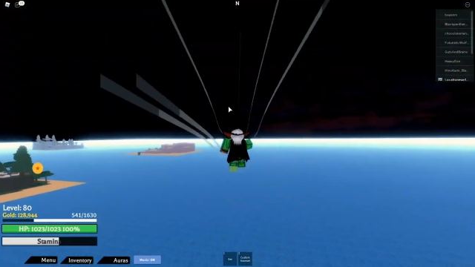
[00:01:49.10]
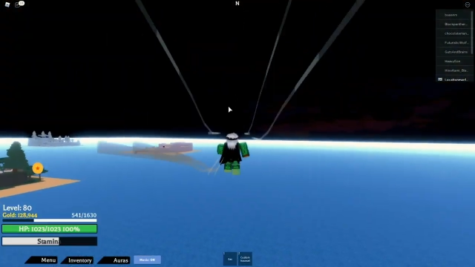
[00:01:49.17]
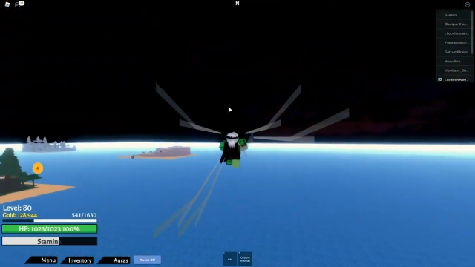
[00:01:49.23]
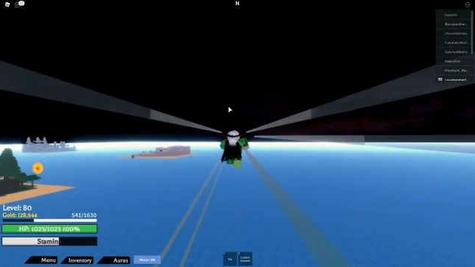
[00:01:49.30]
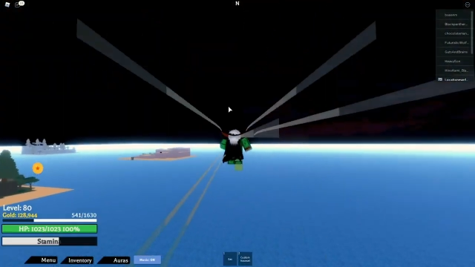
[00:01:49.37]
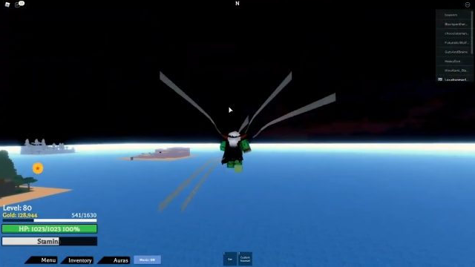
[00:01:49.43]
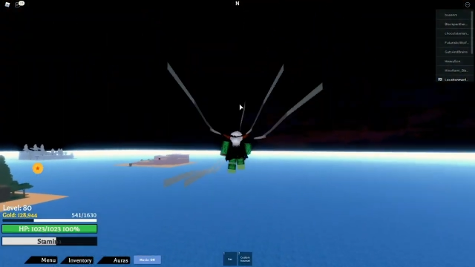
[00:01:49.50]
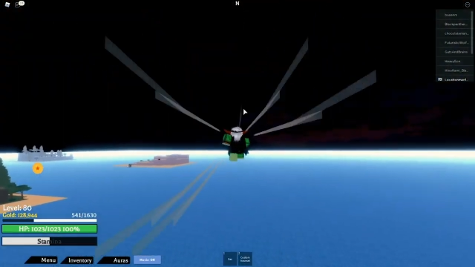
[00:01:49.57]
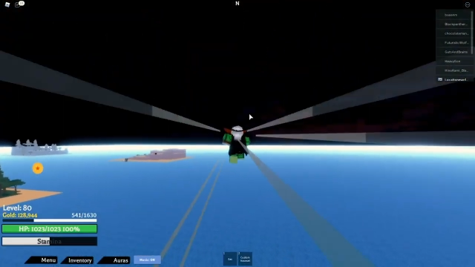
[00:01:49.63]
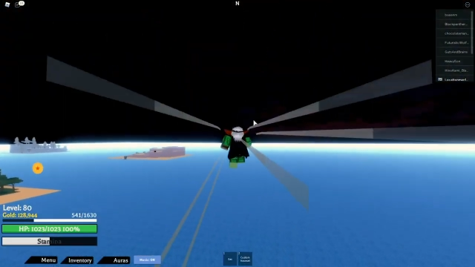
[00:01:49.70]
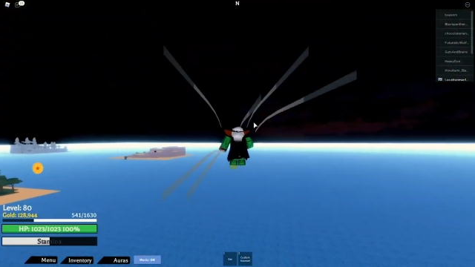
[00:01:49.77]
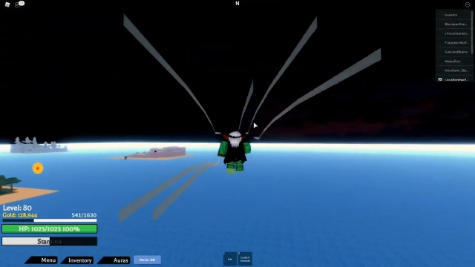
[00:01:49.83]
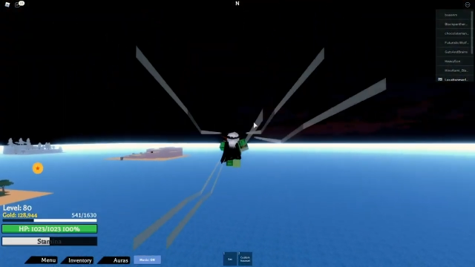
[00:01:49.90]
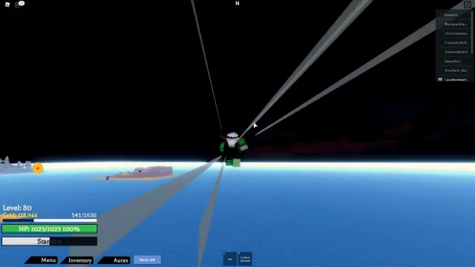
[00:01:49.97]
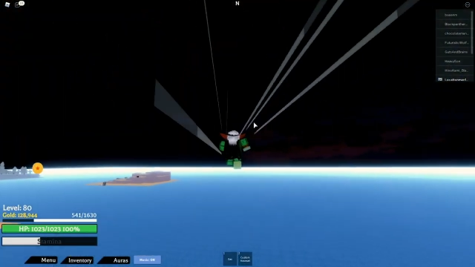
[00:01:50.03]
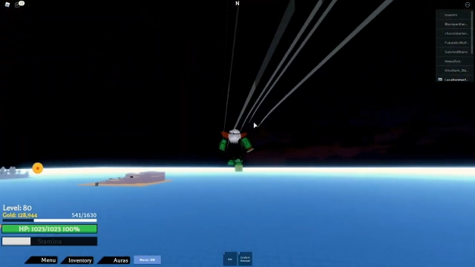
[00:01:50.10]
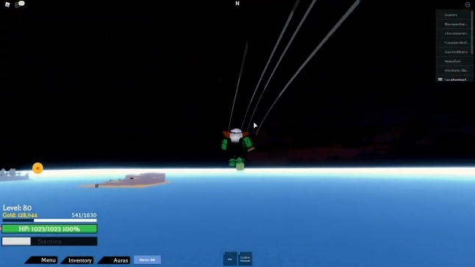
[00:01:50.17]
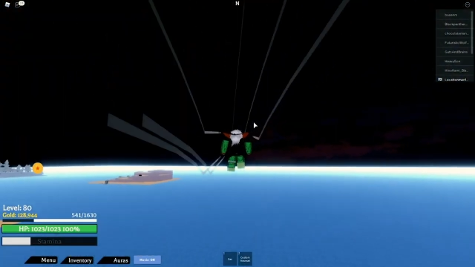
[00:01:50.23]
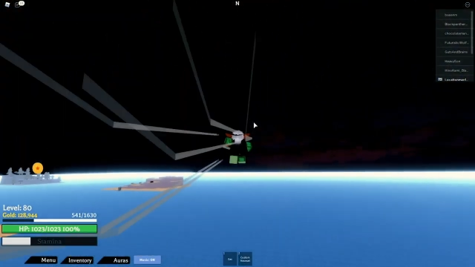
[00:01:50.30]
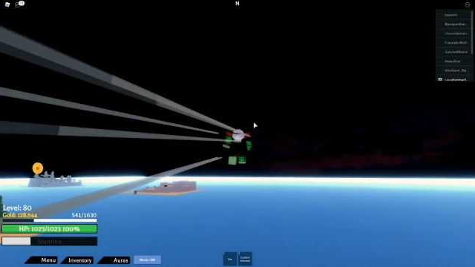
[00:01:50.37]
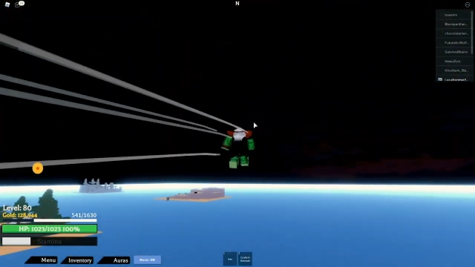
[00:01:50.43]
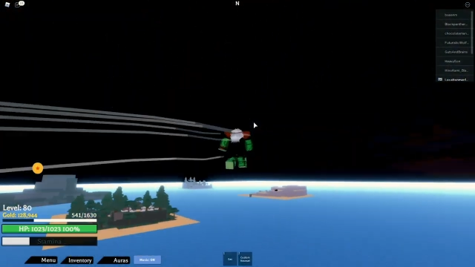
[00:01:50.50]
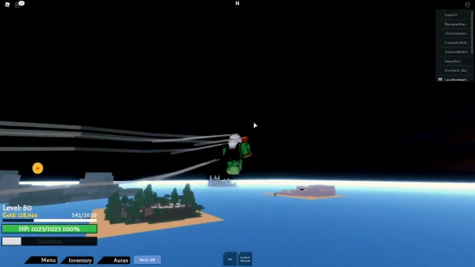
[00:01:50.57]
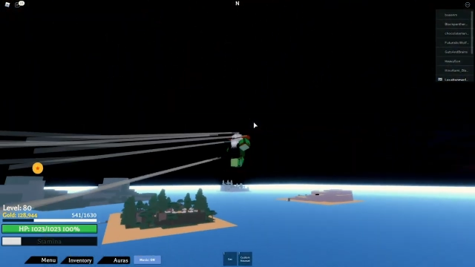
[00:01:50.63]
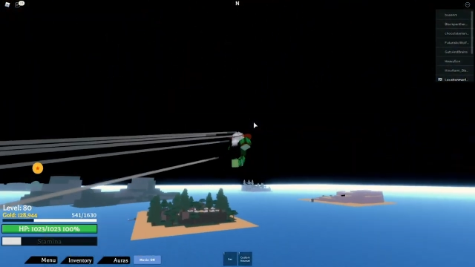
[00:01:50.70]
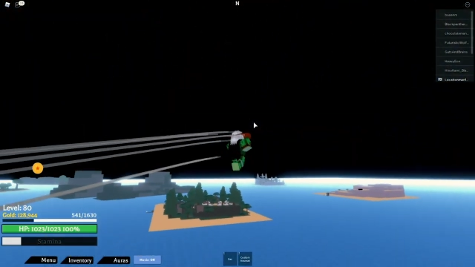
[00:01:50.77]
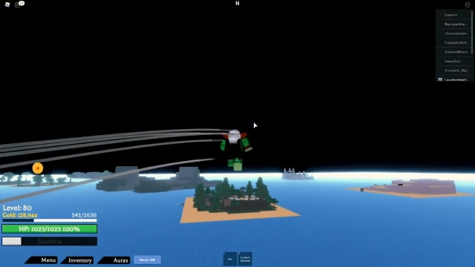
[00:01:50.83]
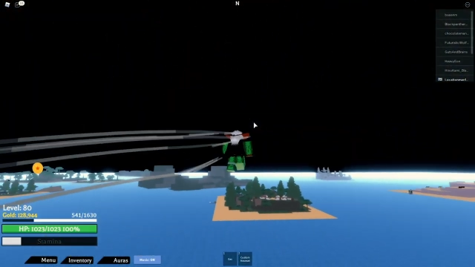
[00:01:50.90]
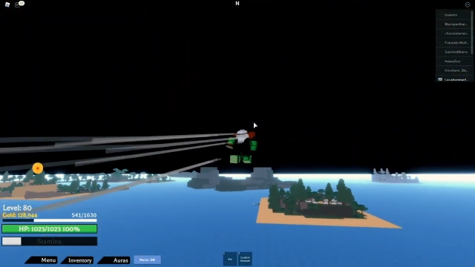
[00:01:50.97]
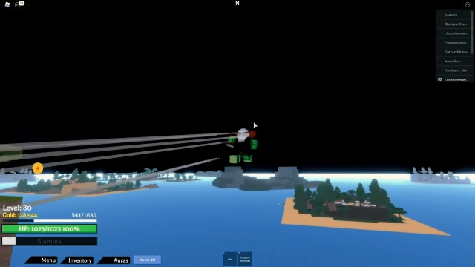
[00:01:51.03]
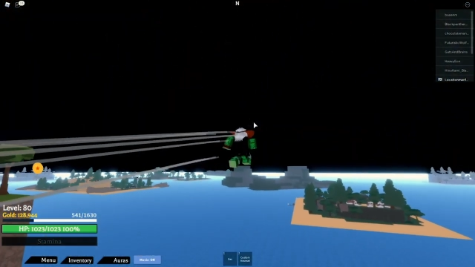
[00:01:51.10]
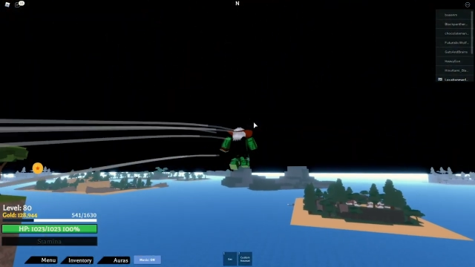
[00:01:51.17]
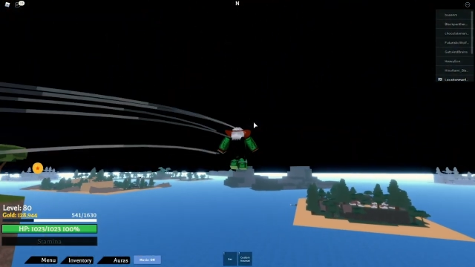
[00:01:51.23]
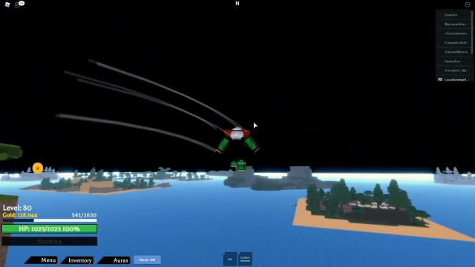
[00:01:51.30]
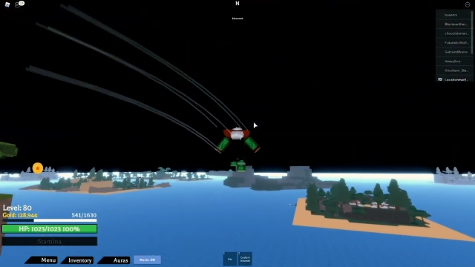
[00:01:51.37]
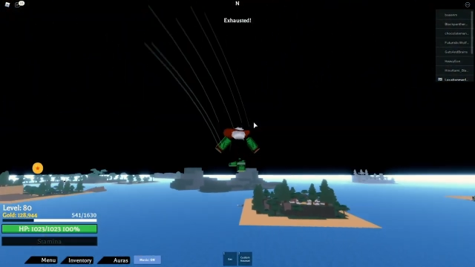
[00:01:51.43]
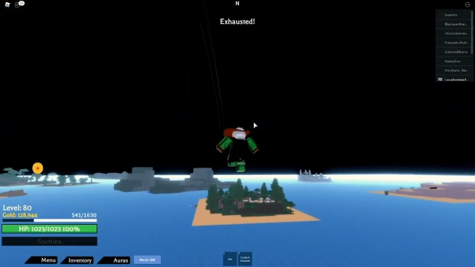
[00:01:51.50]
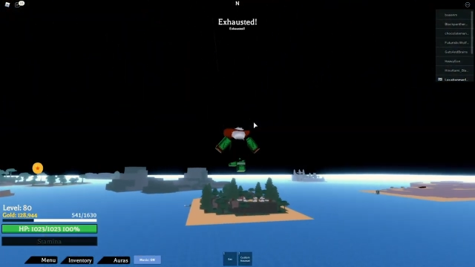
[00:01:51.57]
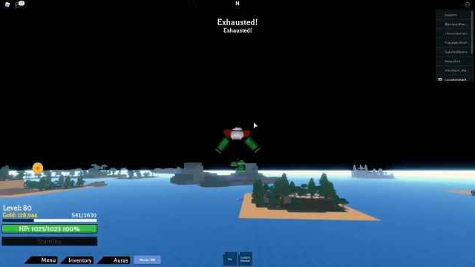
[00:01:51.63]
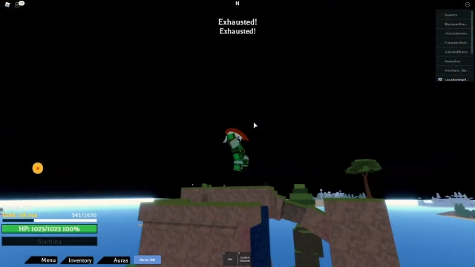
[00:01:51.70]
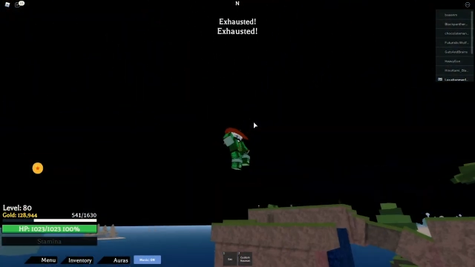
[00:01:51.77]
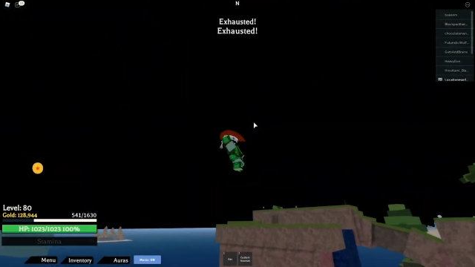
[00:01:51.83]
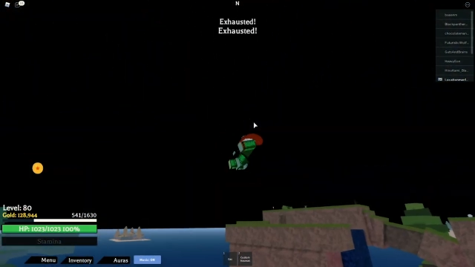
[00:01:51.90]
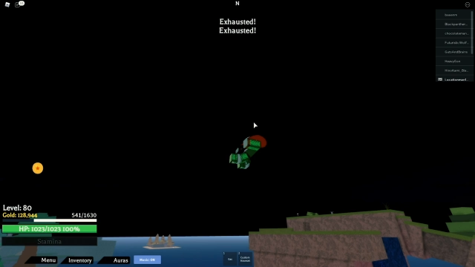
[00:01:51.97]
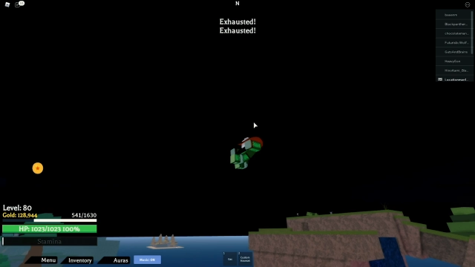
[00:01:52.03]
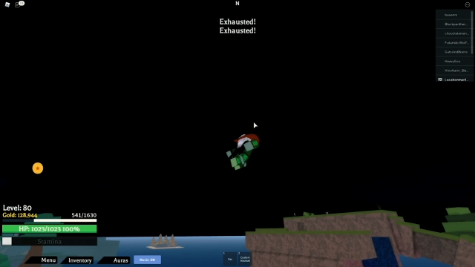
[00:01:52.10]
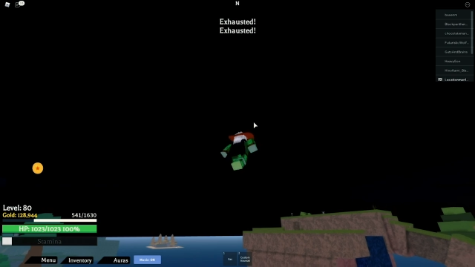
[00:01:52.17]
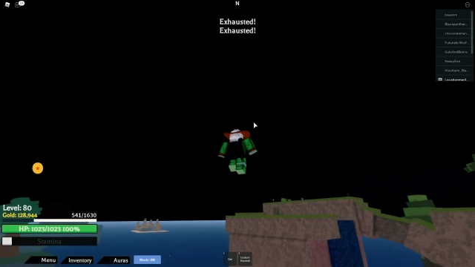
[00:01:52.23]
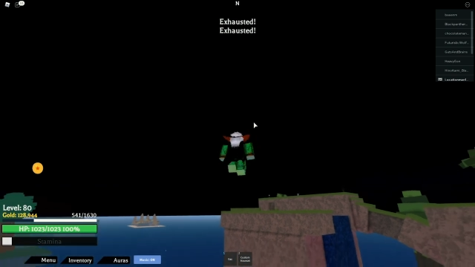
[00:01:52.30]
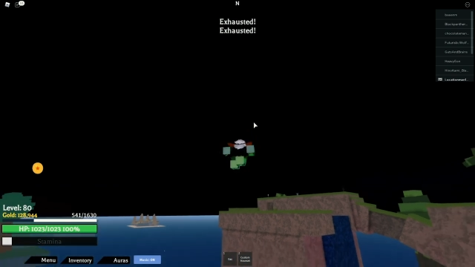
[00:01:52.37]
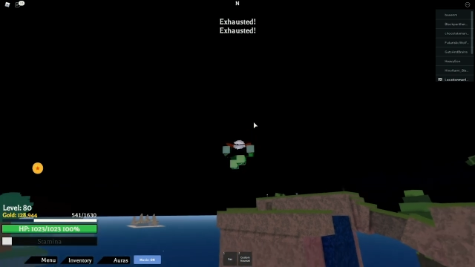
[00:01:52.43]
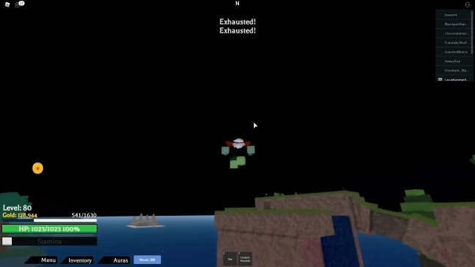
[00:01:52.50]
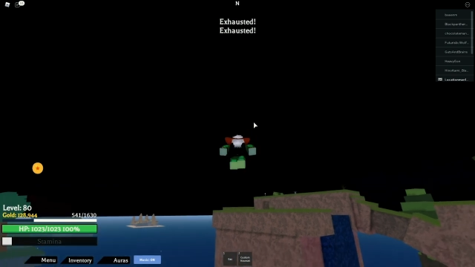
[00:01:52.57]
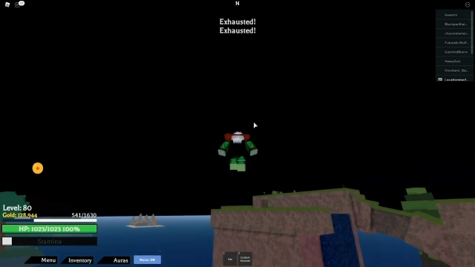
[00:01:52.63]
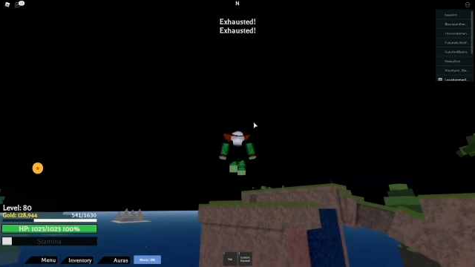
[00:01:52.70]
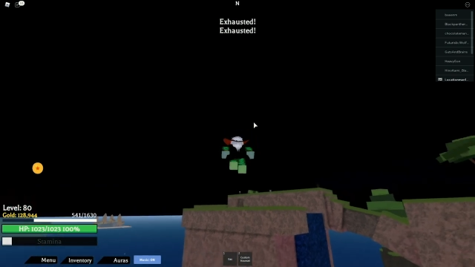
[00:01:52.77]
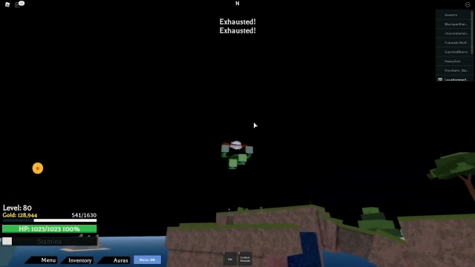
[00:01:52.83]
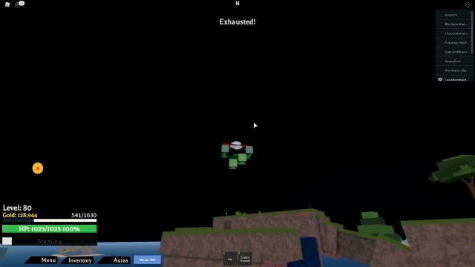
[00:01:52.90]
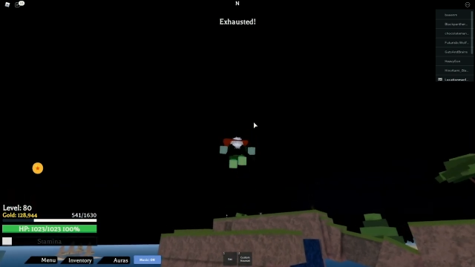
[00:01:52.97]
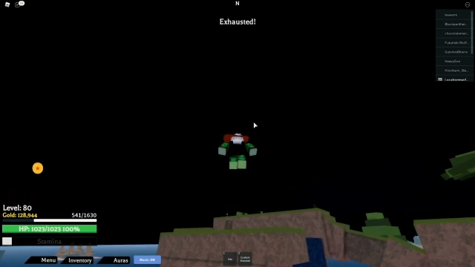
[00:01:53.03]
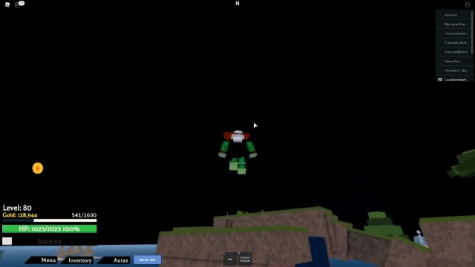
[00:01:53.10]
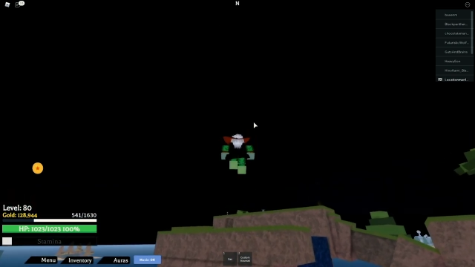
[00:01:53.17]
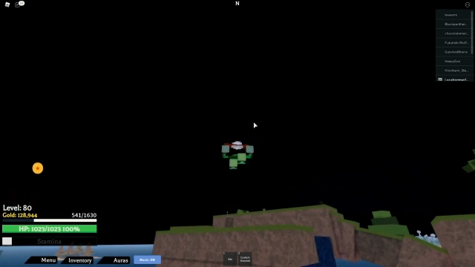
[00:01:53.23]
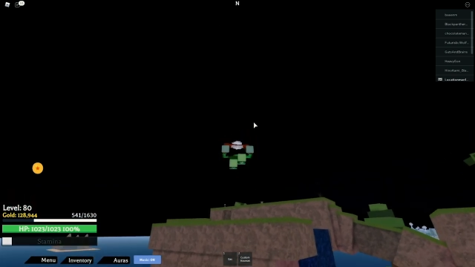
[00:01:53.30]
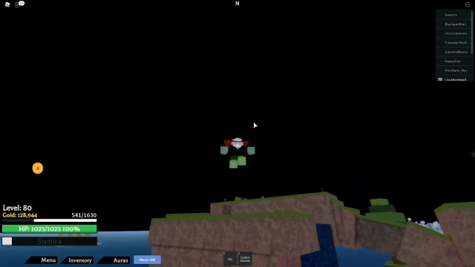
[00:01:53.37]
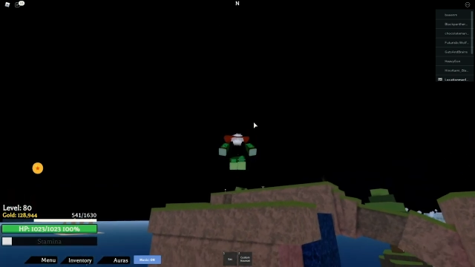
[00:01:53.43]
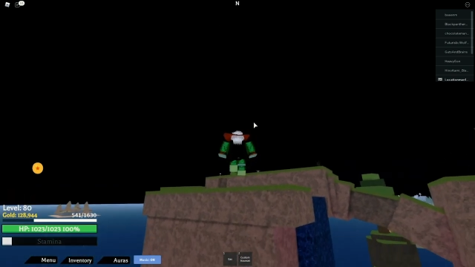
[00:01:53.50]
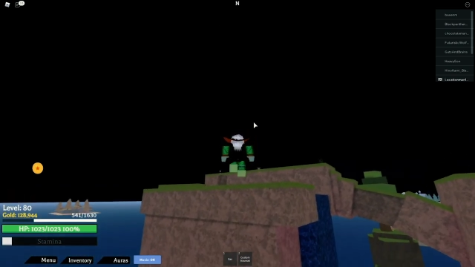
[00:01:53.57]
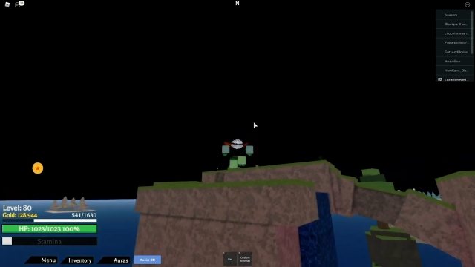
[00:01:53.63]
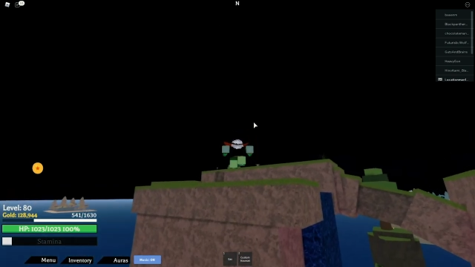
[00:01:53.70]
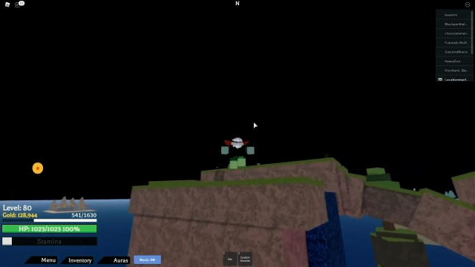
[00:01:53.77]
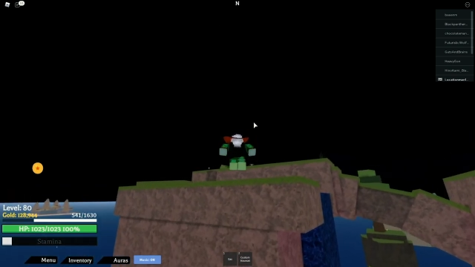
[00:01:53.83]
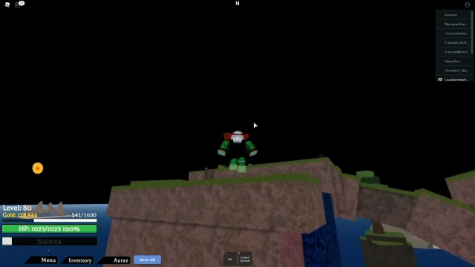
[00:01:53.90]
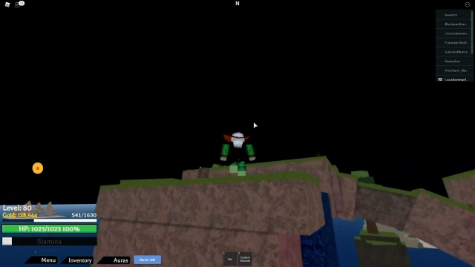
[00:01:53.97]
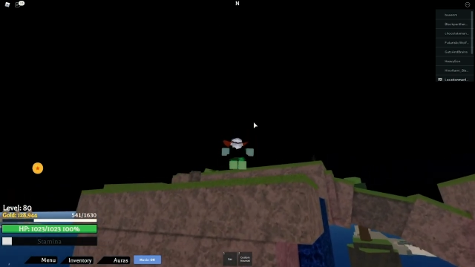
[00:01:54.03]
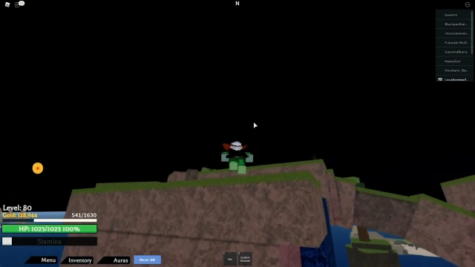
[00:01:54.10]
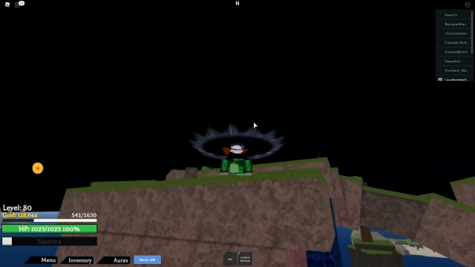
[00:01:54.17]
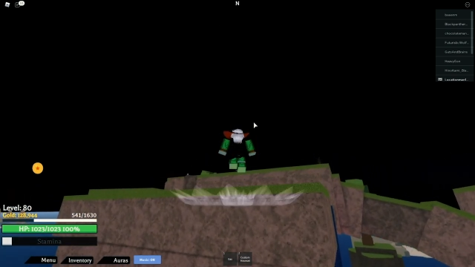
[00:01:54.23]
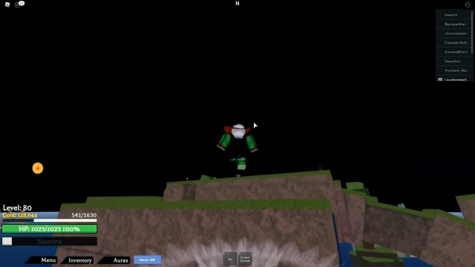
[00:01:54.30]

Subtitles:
(no speaker visible)